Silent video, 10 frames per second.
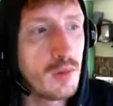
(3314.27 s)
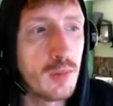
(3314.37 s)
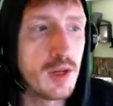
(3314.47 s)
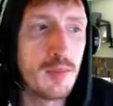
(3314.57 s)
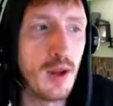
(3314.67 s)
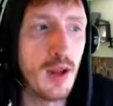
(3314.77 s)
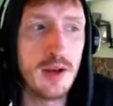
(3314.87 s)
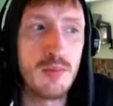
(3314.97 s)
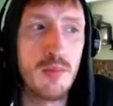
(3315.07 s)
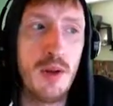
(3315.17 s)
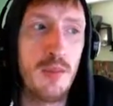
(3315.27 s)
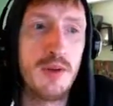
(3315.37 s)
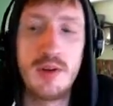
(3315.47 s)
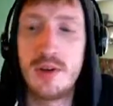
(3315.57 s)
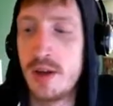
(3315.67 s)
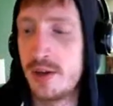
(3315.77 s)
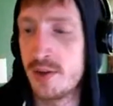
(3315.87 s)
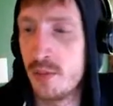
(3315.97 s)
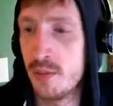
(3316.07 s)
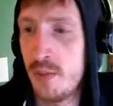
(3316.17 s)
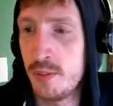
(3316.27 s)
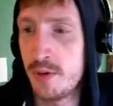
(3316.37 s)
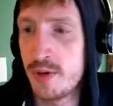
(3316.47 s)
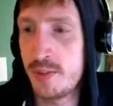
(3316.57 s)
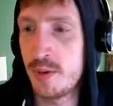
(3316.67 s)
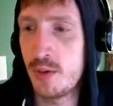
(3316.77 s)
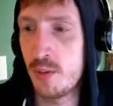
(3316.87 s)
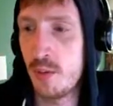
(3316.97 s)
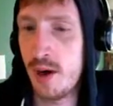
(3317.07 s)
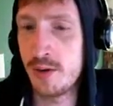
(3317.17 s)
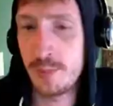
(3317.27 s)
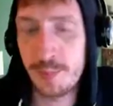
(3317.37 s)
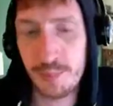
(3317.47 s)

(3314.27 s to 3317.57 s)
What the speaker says: but maybe I just don't remember. It's been quite a while.